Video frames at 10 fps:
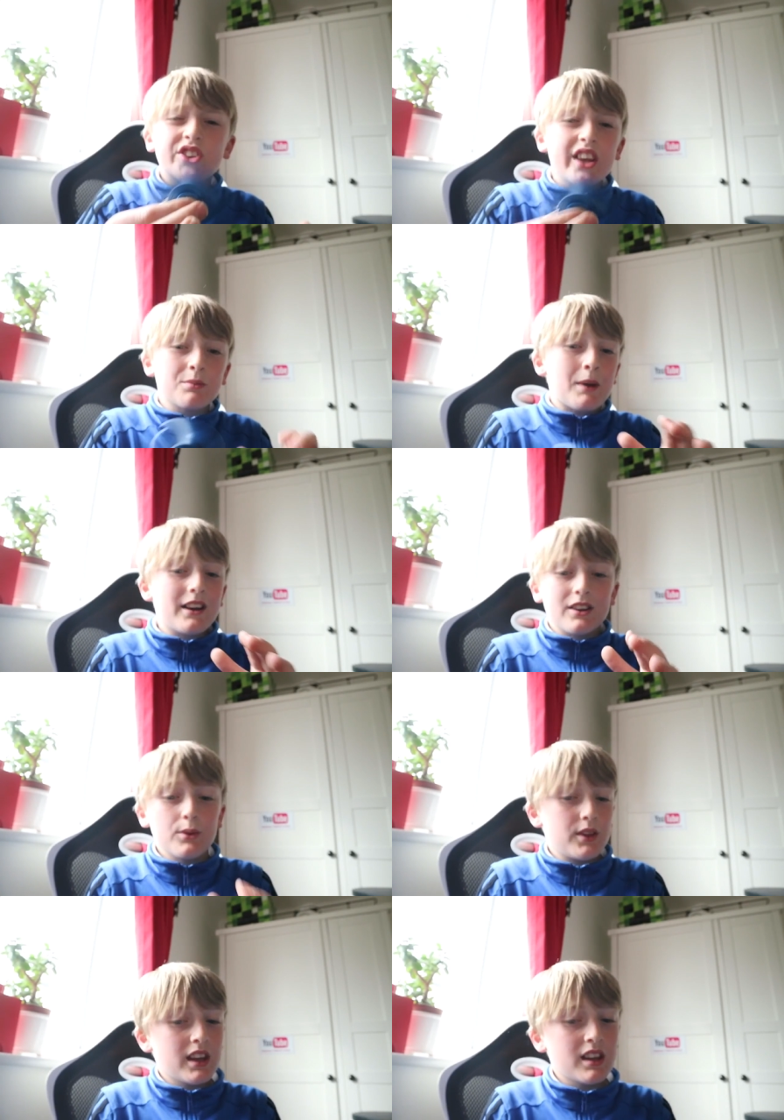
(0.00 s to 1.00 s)
Six pound, I
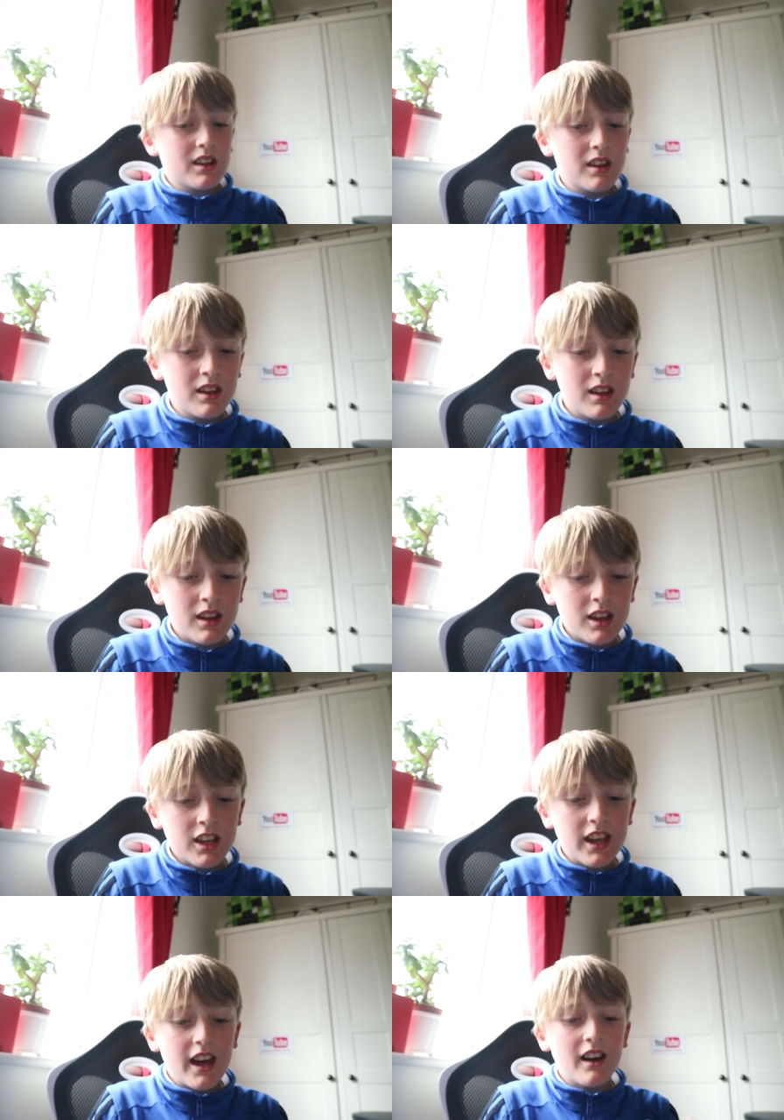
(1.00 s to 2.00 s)
think.
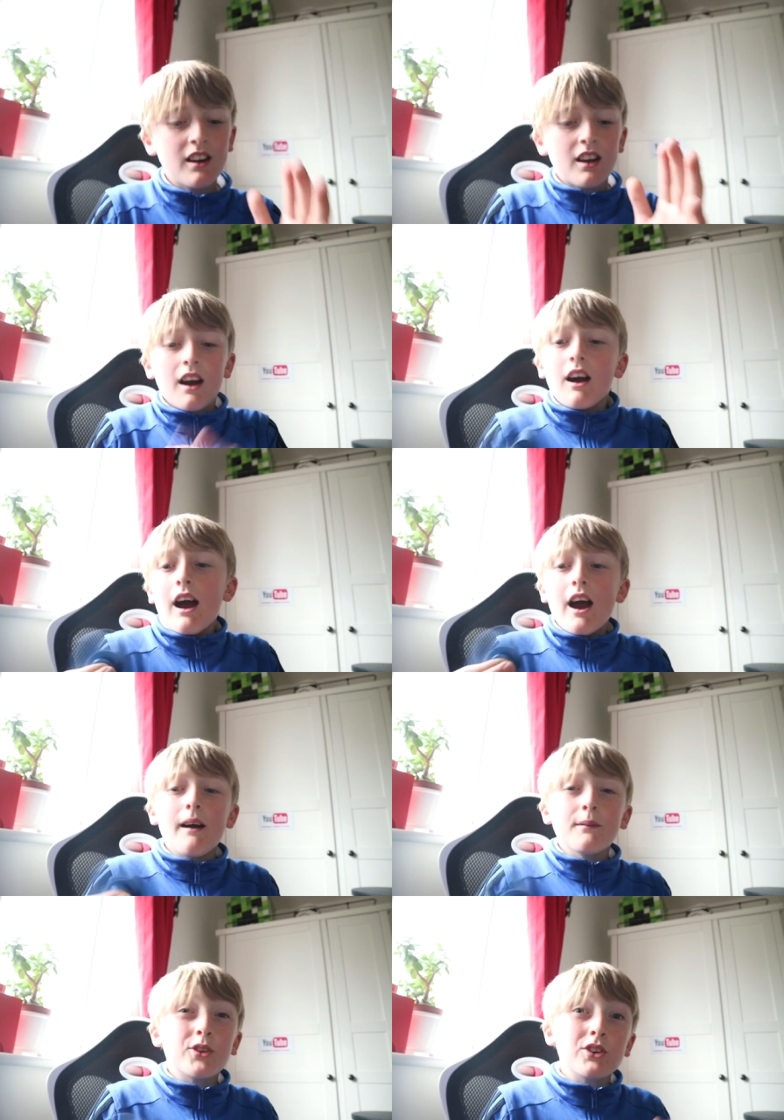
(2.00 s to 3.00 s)
Yeah.
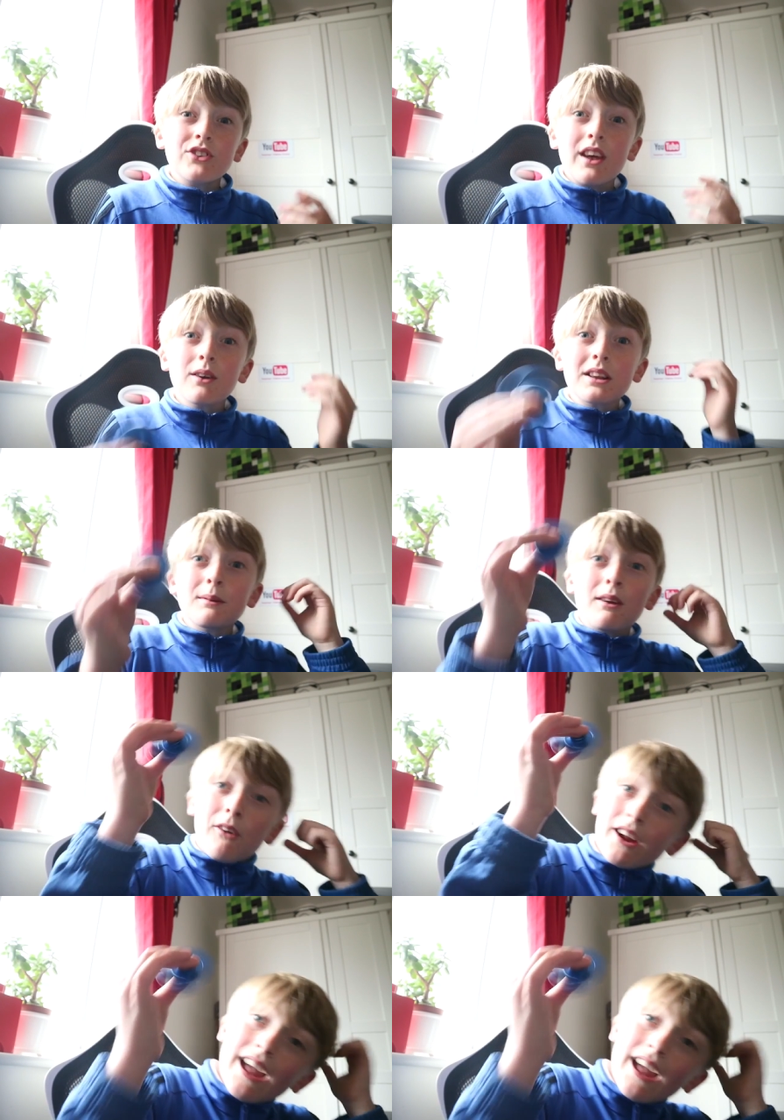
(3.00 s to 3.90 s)
Um, so today we're gonna be